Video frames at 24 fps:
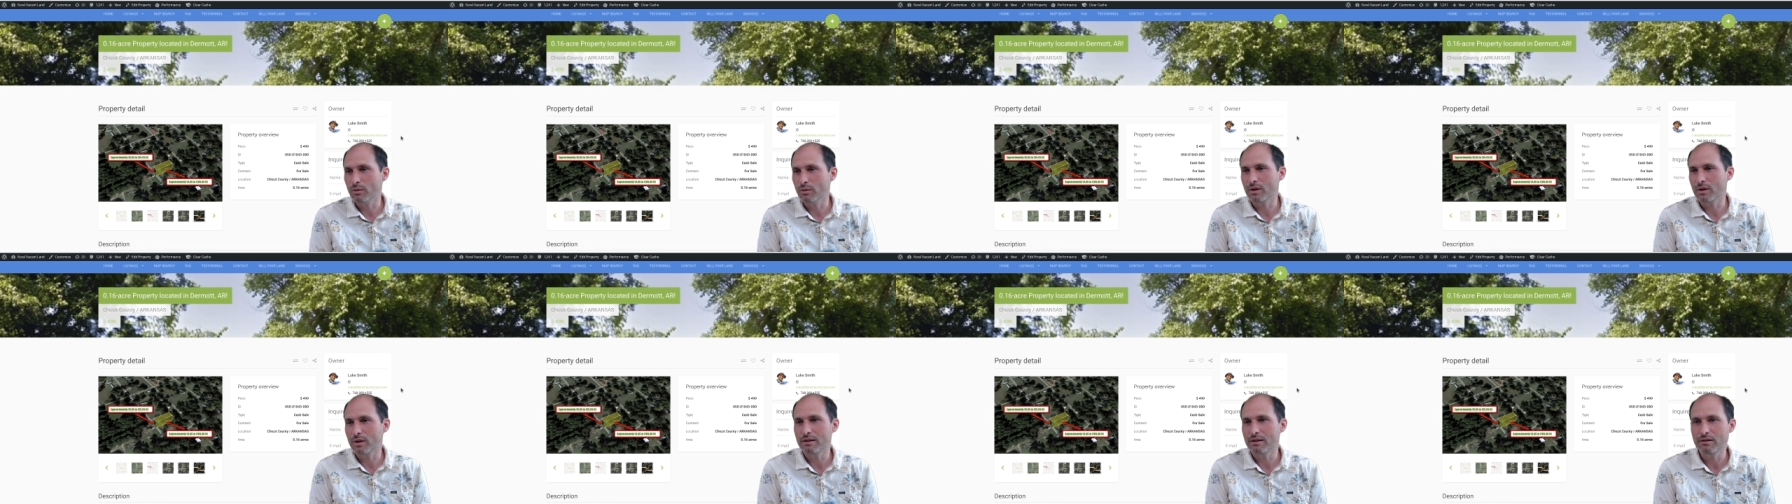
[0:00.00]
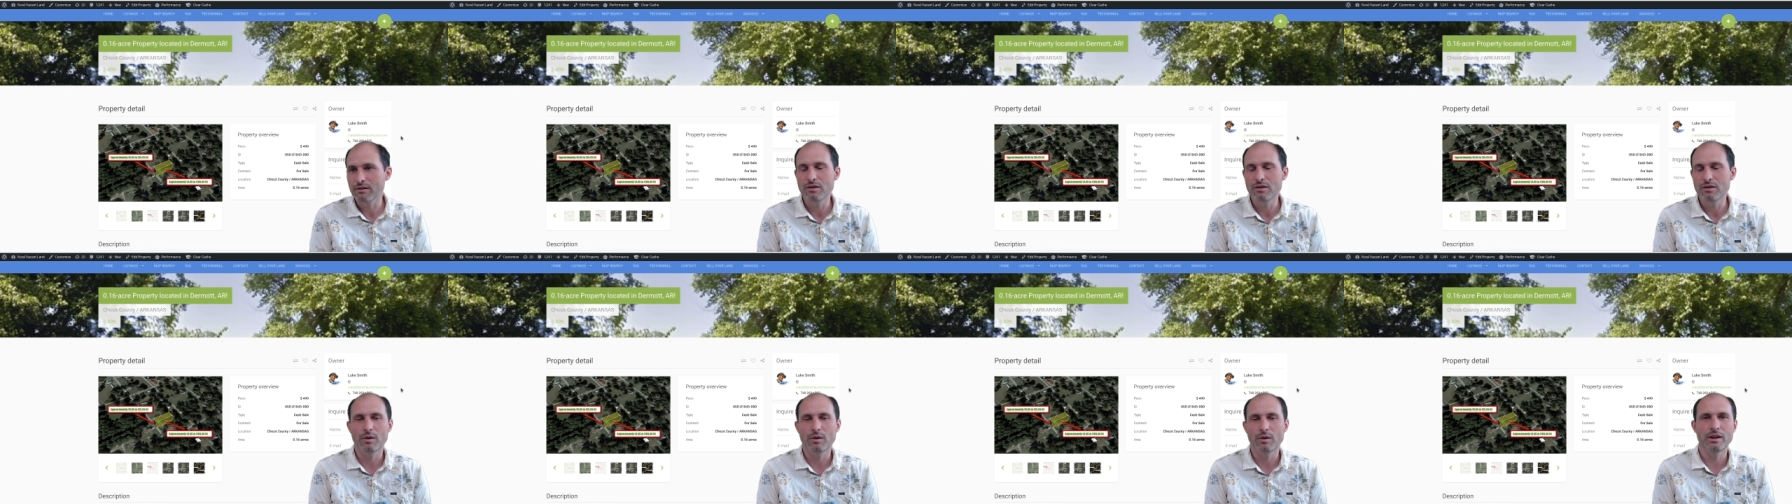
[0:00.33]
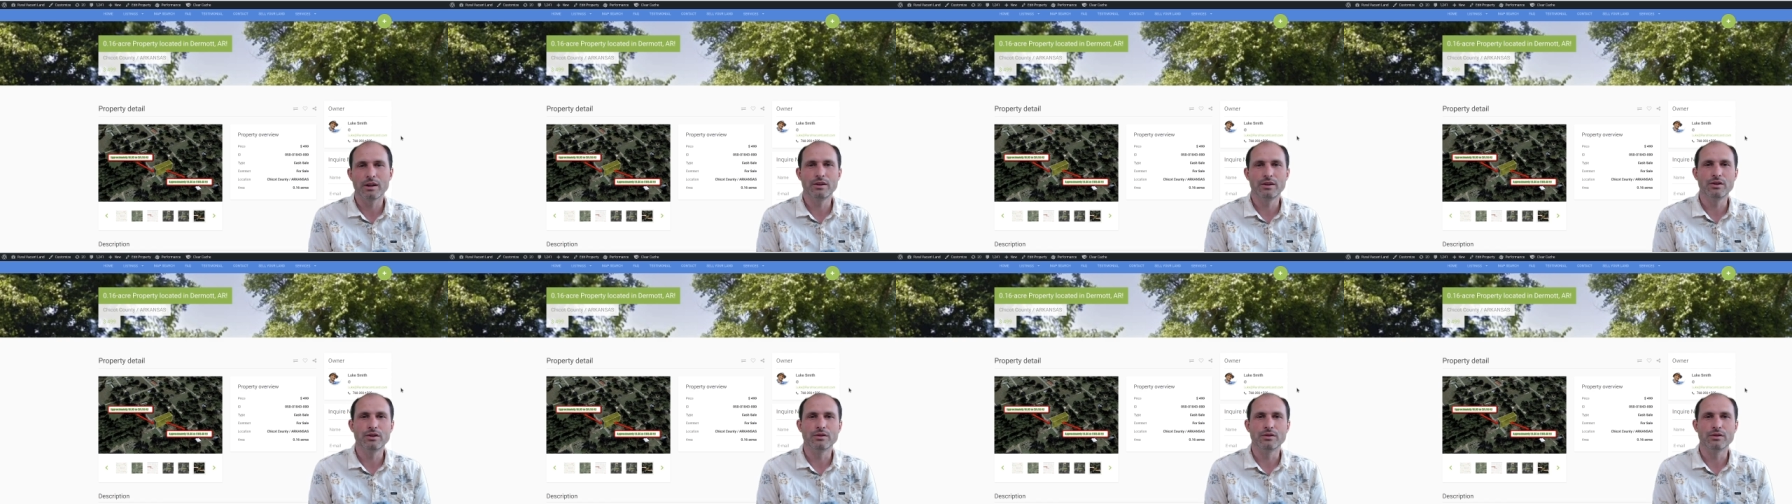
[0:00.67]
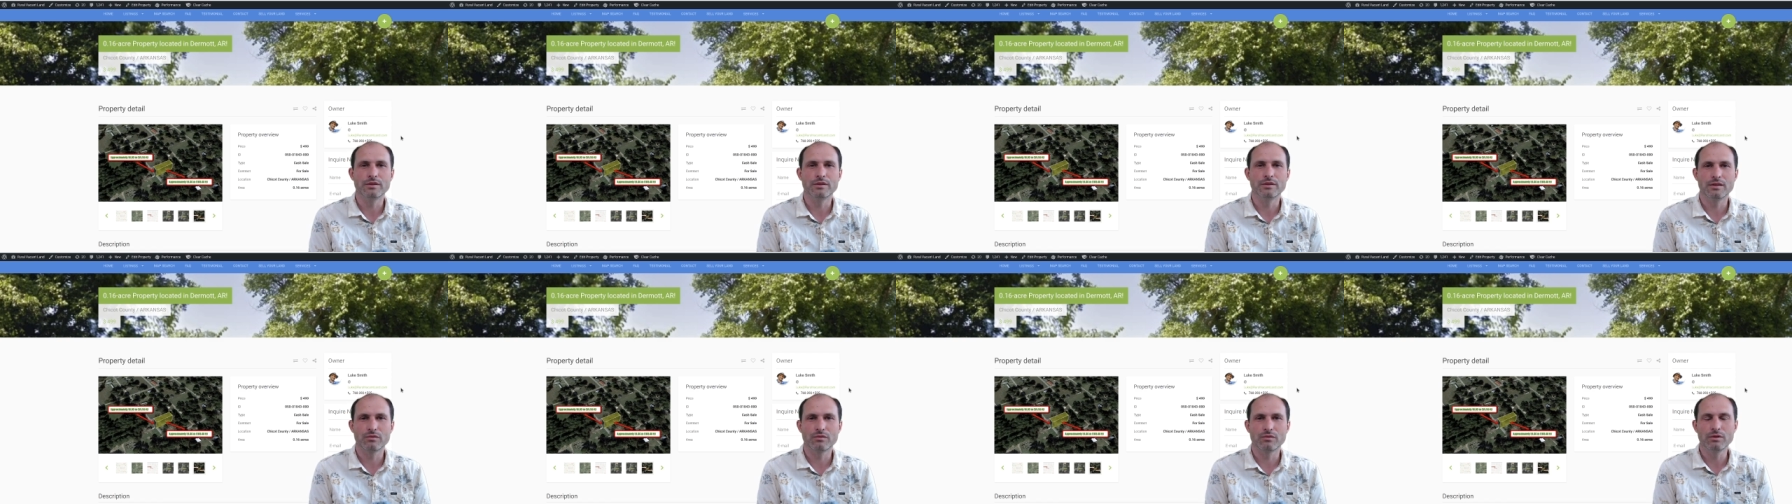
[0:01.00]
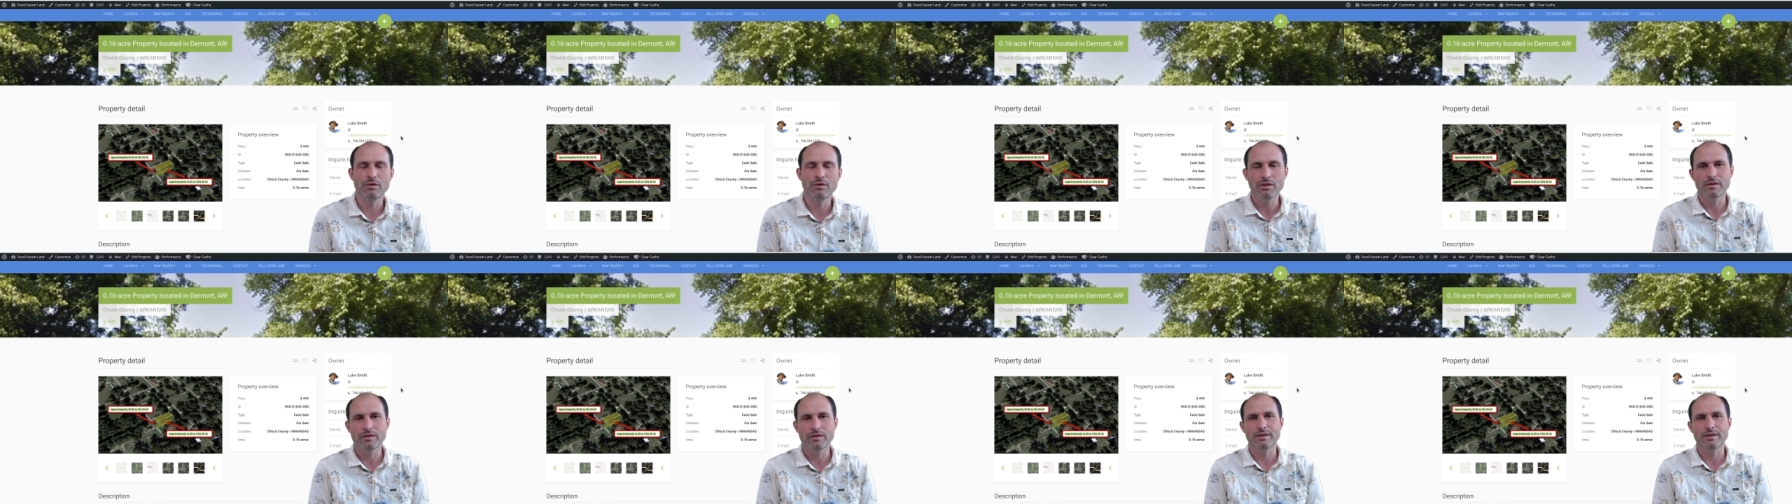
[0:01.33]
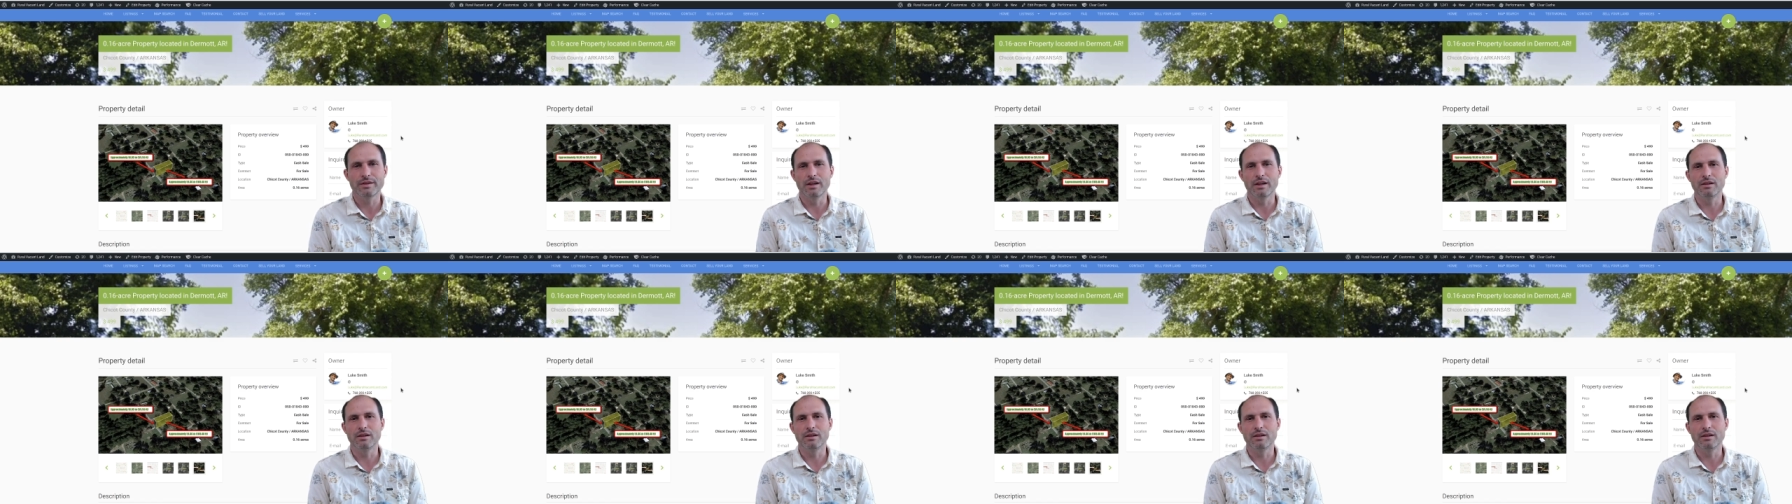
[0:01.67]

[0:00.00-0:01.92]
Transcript: Whatever you want to do, it's real estate.